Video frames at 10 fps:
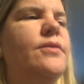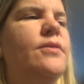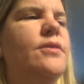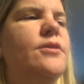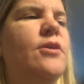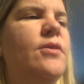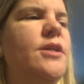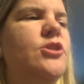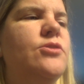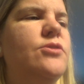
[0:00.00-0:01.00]
or
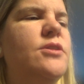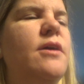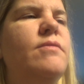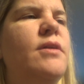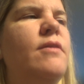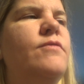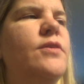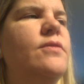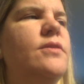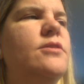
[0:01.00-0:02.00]
creatures, not not
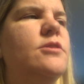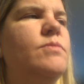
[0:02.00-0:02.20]
villains,